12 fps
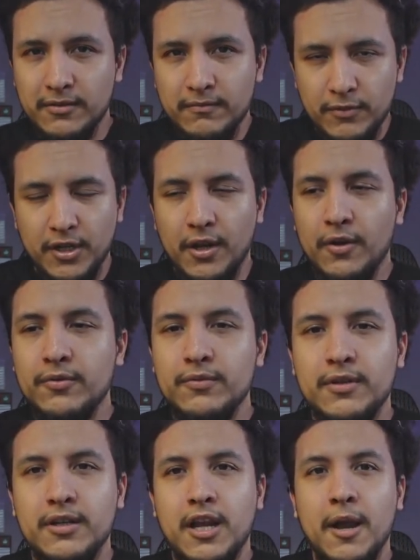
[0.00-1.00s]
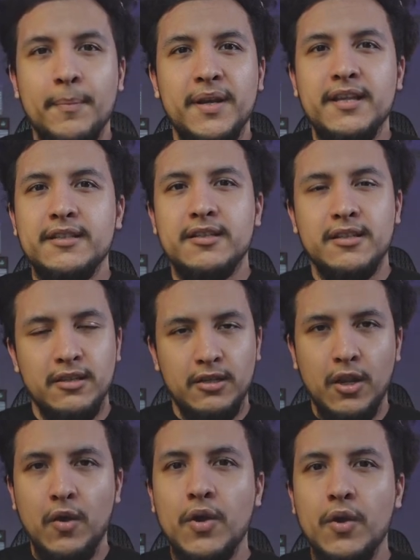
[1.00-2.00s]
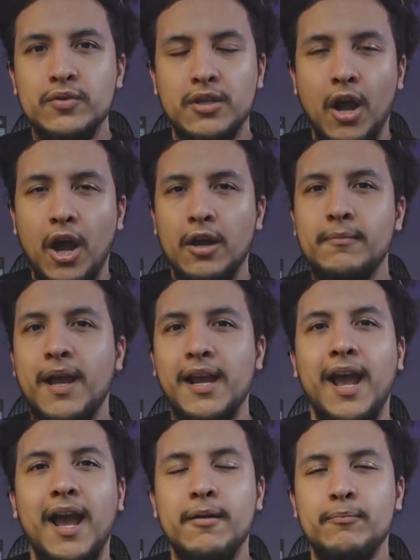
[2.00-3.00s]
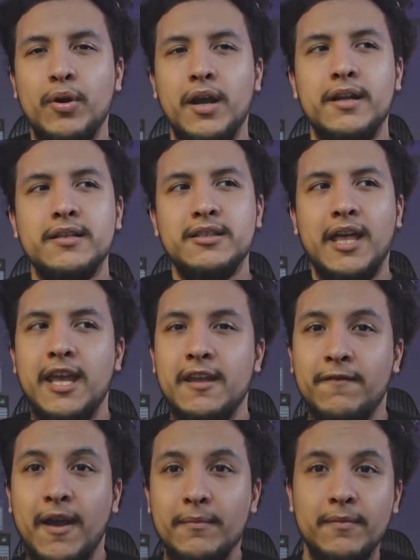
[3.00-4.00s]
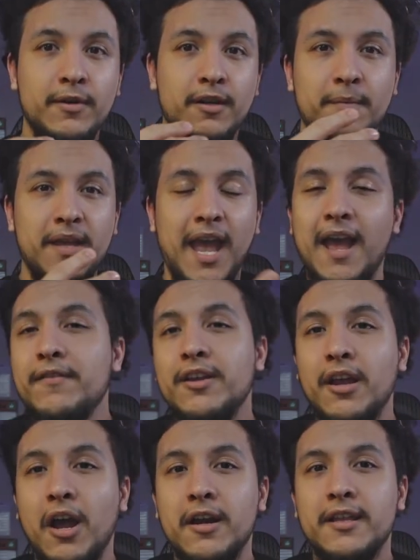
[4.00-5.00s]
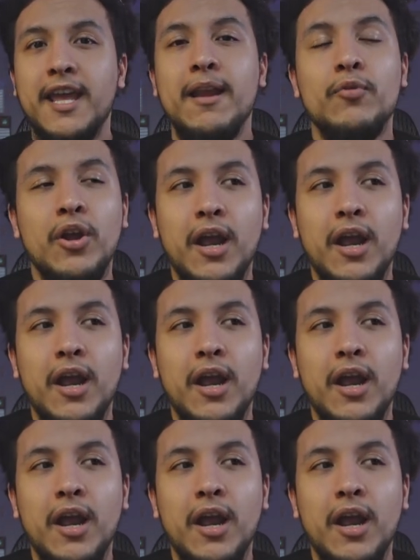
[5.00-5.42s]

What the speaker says: you know, companies' logos on my products that if I'm going to be having it on camera,